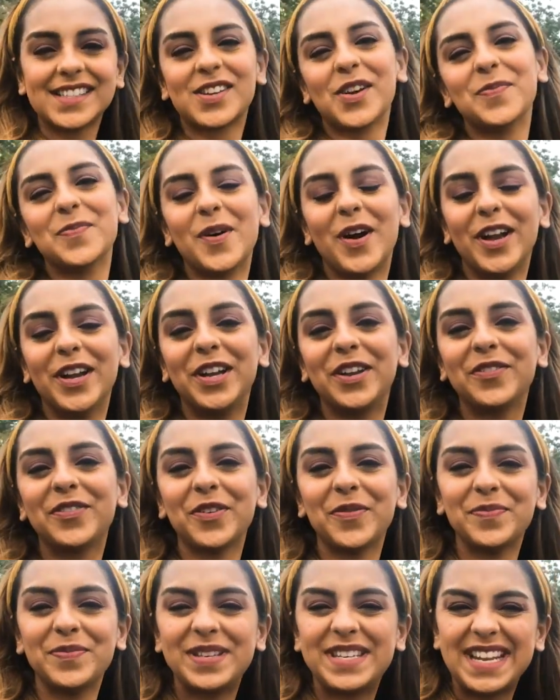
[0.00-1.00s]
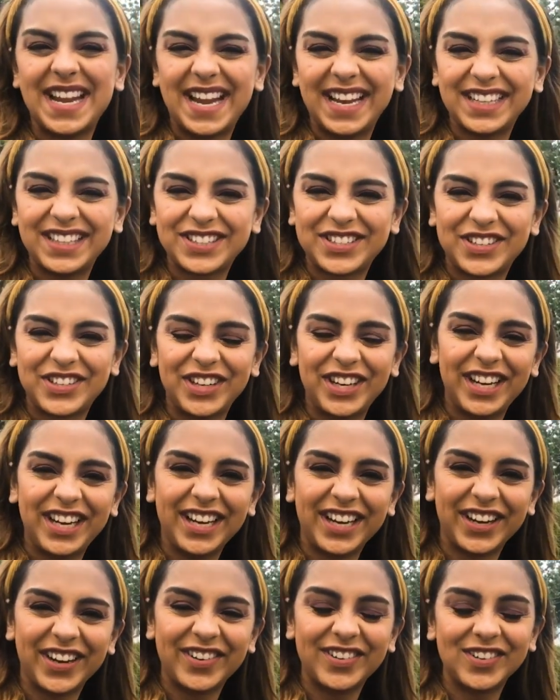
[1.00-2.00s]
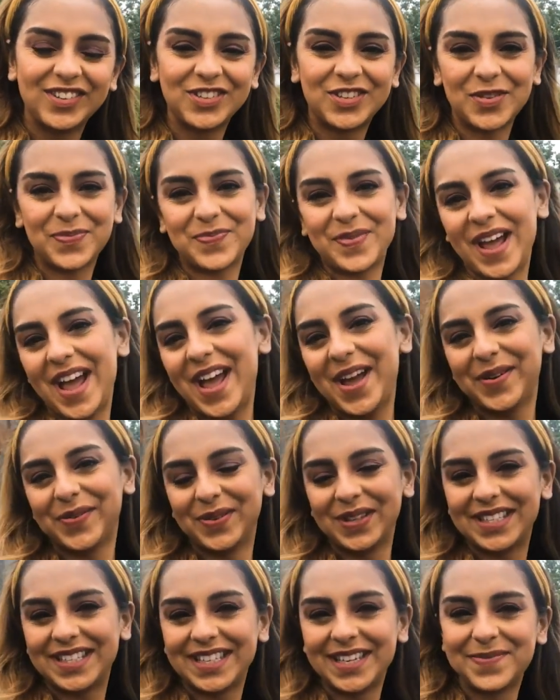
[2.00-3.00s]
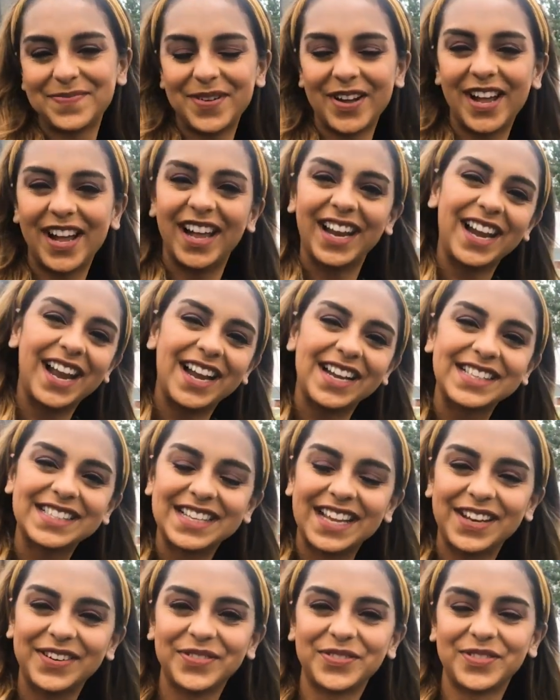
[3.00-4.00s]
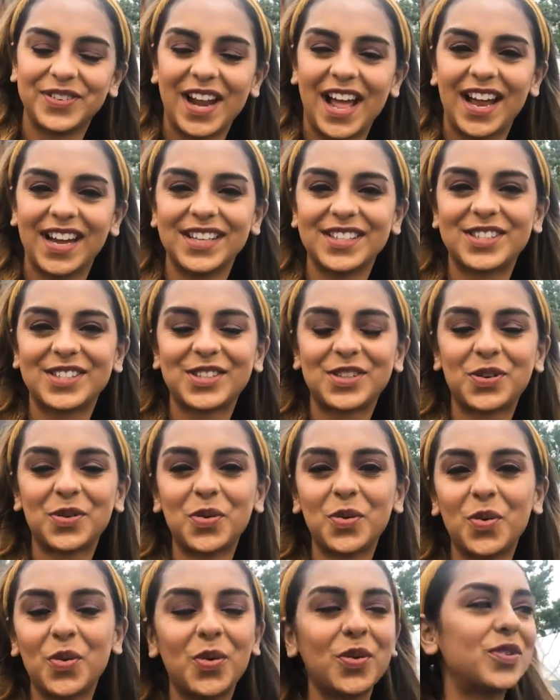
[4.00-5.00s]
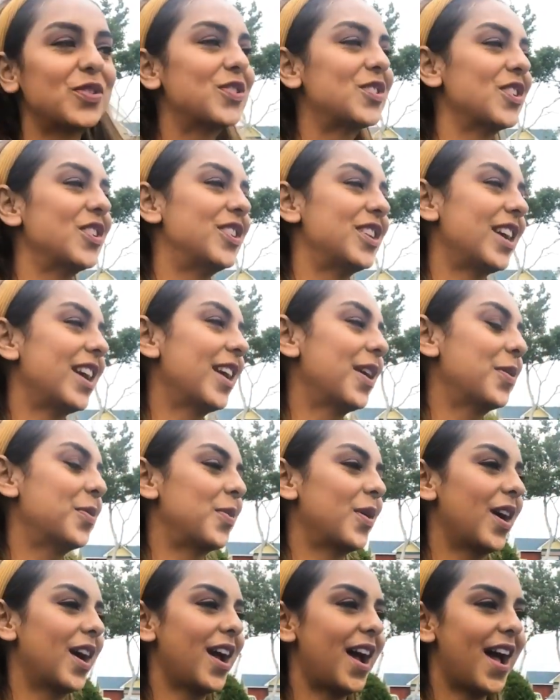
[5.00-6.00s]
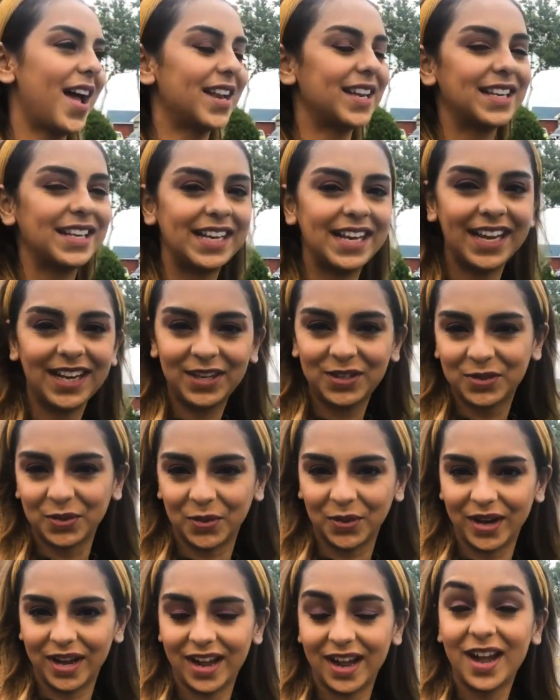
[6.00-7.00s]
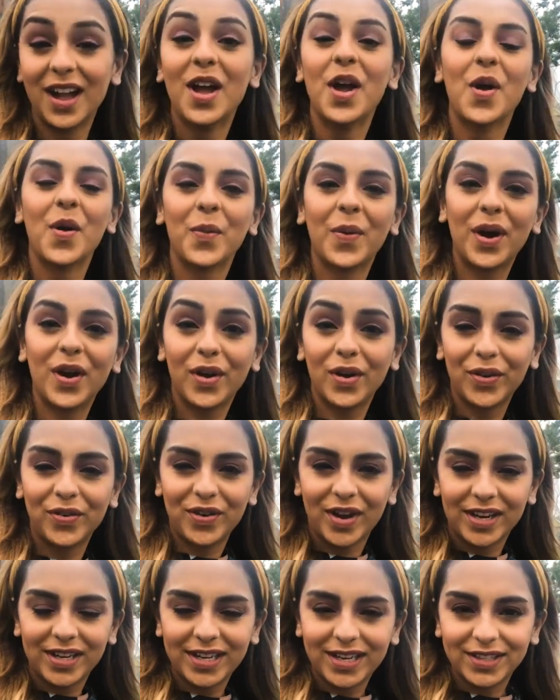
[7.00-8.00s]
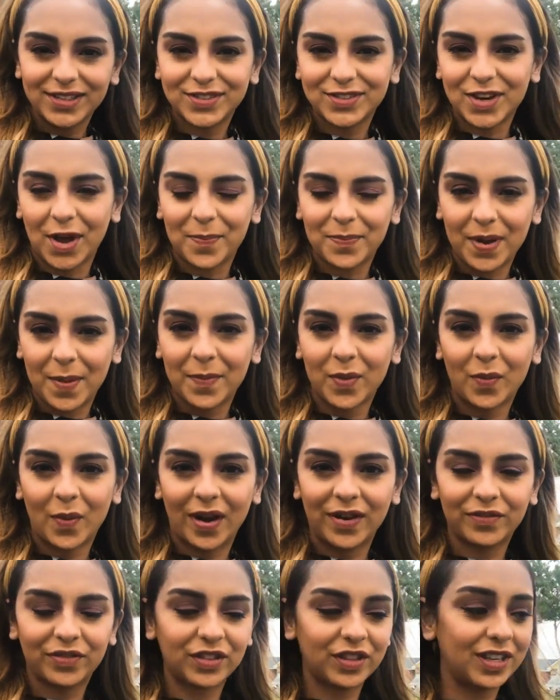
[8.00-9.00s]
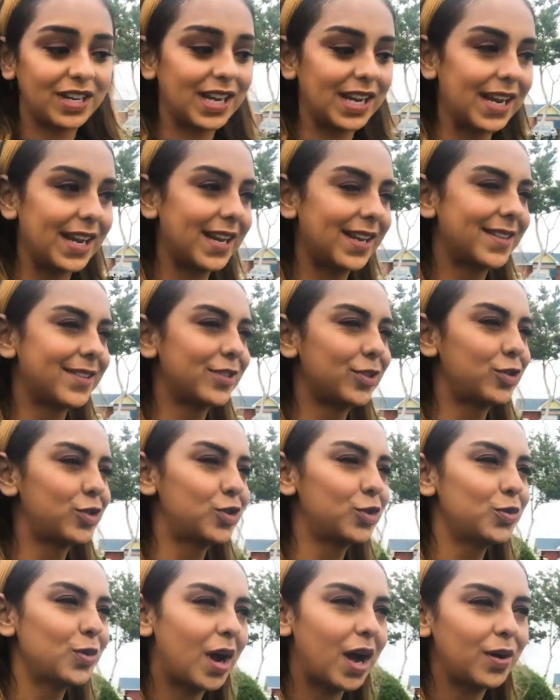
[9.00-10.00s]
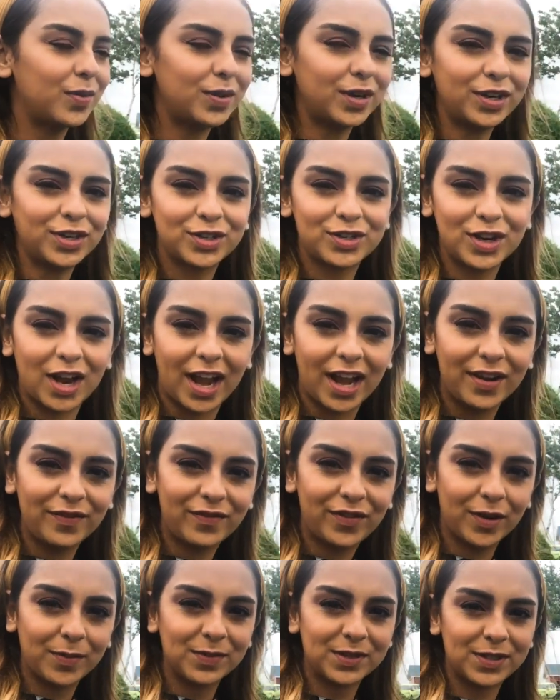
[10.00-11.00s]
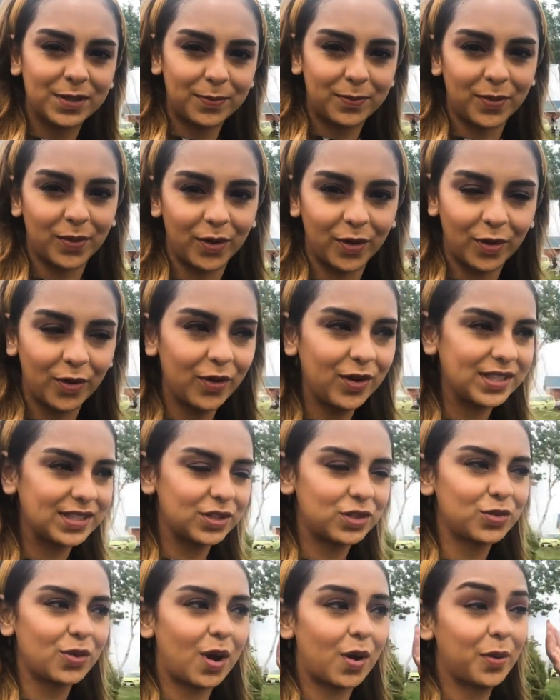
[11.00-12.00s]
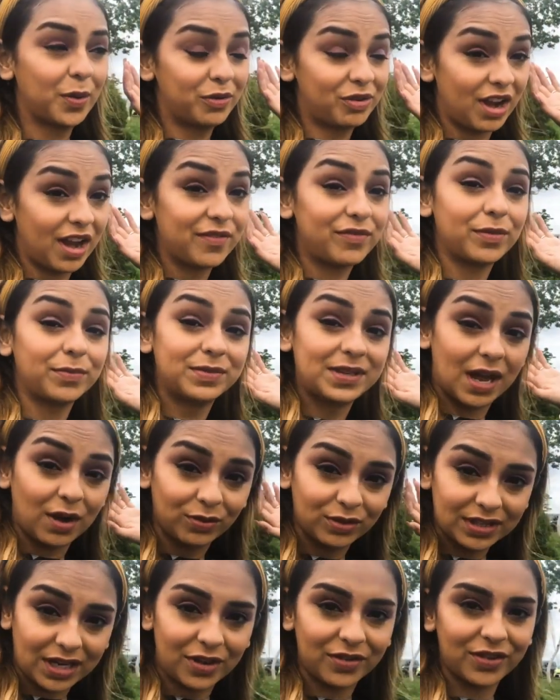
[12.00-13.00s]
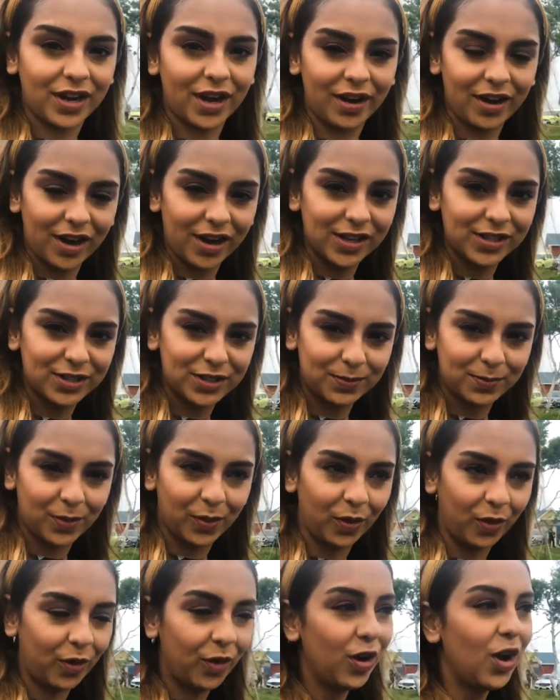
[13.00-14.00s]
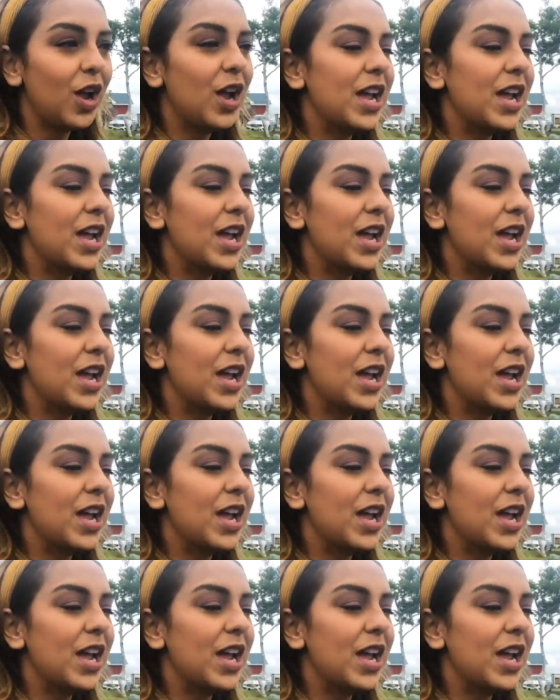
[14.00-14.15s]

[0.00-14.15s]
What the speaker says: good morning from day 3 here in Japan with Singapore Airlines and Fly Scoot. Today we're at Lake Toya. We're already at stop number 1 for the day. It's a 2-hour drive from Sapporo. It's a 2-hour drive from downtown area in Sapporo.